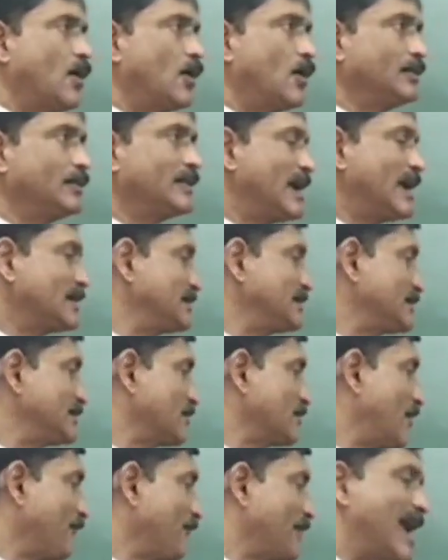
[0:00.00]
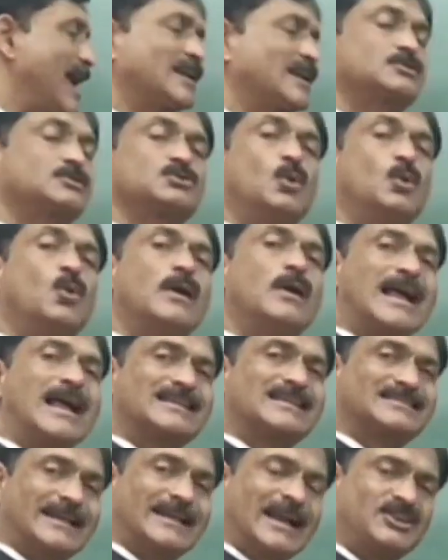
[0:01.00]
on the axis of x, O,
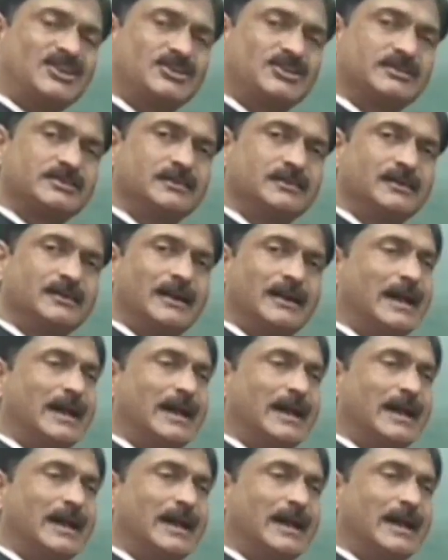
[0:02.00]
x dash